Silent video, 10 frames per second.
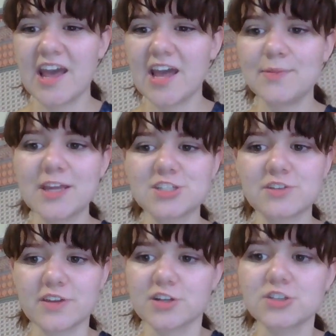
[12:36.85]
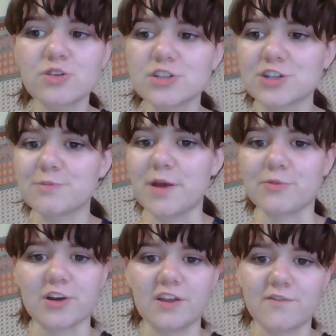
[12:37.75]
and make sure that her short-term
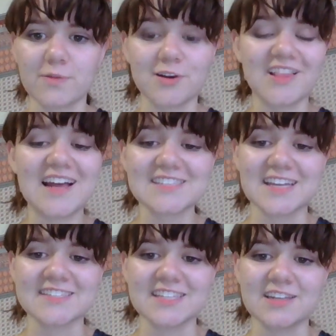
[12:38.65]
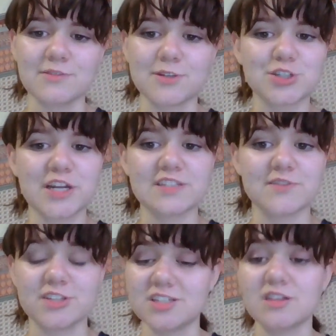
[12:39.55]
memory from her last lesson was
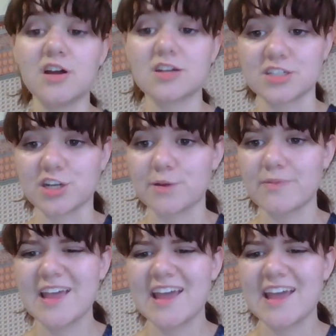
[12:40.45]
transferred into long-term,